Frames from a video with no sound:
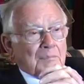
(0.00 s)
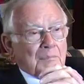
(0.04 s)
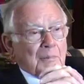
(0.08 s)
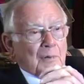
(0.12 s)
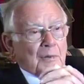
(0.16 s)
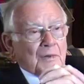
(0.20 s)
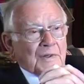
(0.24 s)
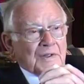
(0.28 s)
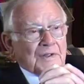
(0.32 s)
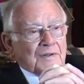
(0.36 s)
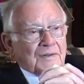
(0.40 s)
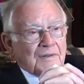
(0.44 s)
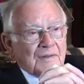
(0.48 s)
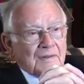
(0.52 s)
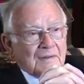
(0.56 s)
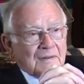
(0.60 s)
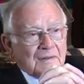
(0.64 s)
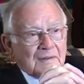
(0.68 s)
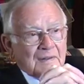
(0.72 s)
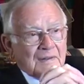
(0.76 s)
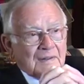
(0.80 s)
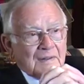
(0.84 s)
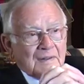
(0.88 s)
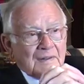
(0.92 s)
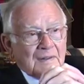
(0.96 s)
Point,
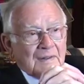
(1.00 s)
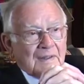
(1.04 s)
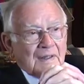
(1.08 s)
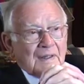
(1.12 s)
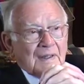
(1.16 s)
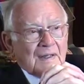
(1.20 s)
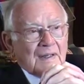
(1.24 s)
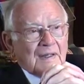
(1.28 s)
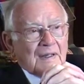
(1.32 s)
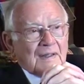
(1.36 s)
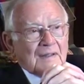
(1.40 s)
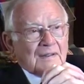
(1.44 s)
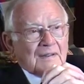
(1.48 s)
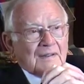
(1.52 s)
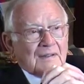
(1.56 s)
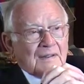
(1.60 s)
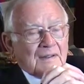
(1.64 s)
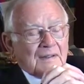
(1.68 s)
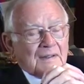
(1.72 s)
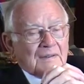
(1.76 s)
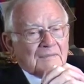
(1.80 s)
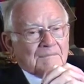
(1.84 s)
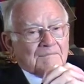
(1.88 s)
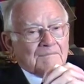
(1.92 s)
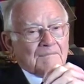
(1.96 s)
and
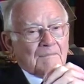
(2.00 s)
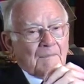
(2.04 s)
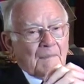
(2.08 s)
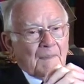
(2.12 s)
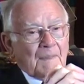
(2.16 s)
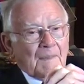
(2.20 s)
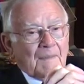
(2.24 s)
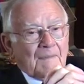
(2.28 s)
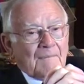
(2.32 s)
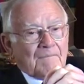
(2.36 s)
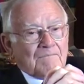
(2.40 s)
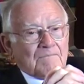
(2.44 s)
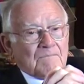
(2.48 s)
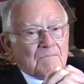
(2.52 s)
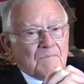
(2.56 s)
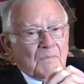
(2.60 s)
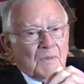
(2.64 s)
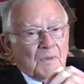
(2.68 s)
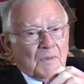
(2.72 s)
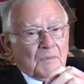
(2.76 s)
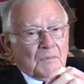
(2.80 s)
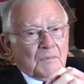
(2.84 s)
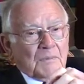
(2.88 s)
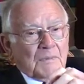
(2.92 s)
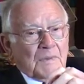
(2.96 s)

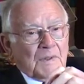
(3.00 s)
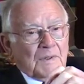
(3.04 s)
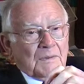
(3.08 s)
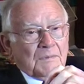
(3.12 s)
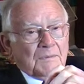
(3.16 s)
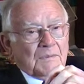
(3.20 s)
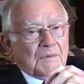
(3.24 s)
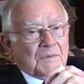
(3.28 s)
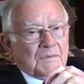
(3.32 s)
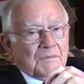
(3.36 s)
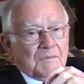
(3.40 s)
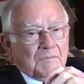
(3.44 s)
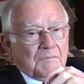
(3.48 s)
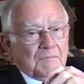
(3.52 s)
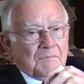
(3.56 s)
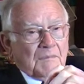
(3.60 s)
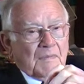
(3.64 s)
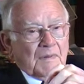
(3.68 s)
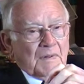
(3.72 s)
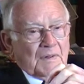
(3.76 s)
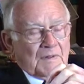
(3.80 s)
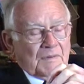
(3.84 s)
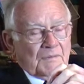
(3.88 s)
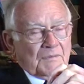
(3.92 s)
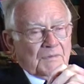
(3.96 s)
it
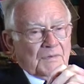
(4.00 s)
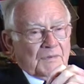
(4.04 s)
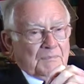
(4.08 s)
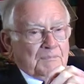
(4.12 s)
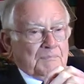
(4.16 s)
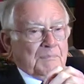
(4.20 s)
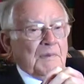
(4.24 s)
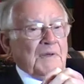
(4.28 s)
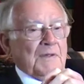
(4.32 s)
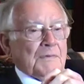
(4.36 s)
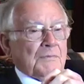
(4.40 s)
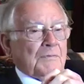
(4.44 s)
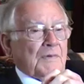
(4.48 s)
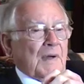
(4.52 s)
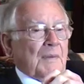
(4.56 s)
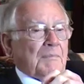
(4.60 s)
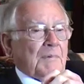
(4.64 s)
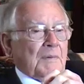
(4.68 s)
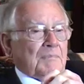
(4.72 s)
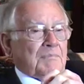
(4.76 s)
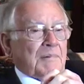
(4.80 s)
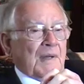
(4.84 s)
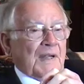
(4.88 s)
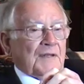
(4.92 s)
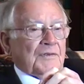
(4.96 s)
was been a rubber
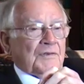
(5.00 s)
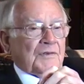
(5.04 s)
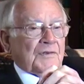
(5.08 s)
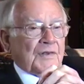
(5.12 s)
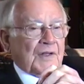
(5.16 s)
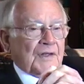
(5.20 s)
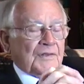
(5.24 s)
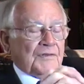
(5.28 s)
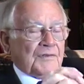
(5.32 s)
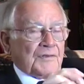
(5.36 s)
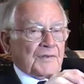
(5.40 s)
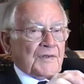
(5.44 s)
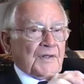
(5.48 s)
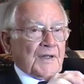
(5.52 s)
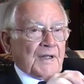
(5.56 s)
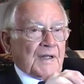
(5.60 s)
plantation.